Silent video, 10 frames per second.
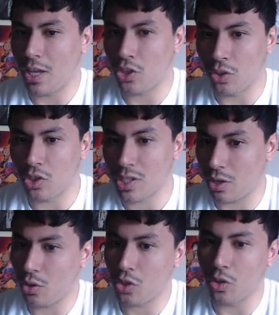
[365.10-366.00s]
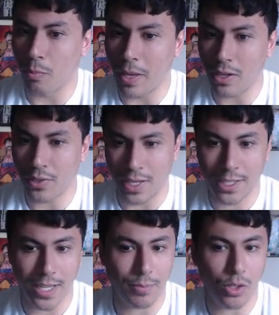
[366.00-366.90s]
shield just like Octogonal Magus,
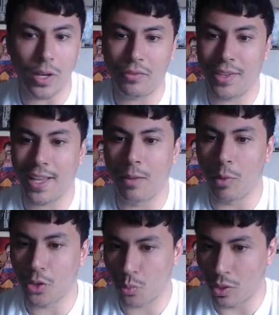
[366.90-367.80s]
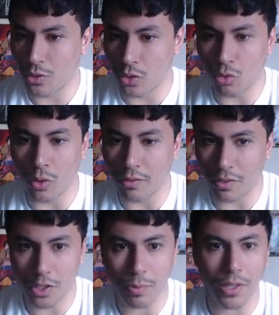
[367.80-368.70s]
except you didn't have to Count Blast 1 to draw in the
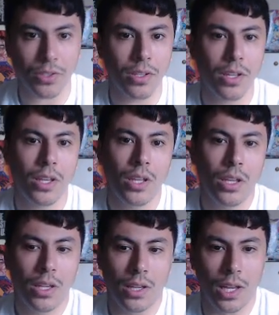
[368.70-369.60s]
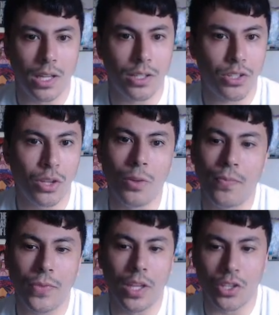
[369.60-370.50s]
first place. So
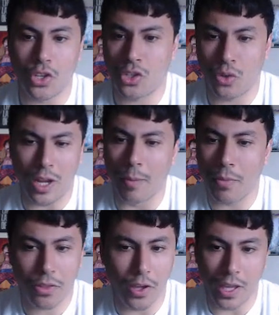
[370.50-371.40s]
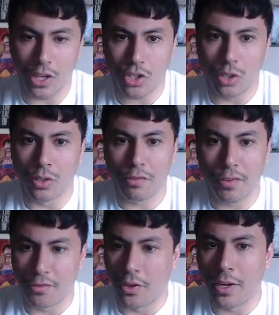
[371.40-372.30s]
it's just straight up 30k shield for
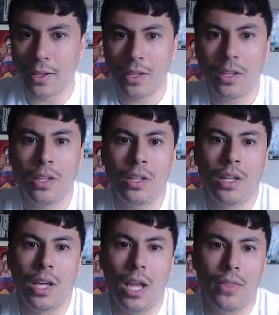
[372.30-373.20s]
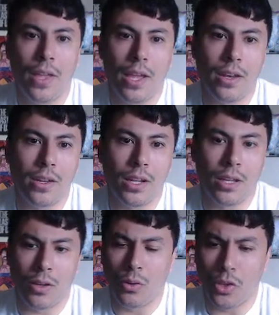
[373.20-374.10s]
free. And then,
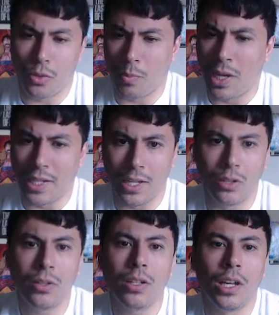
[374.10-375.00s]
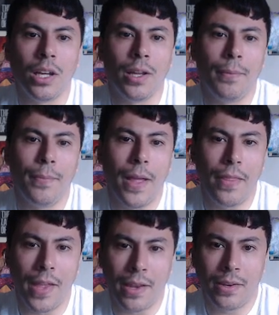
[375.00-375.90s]
although you bind a heal, and
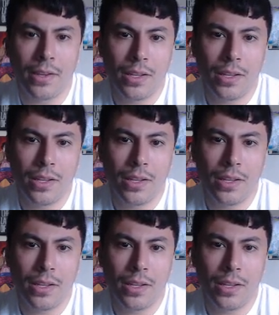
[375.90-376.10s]
then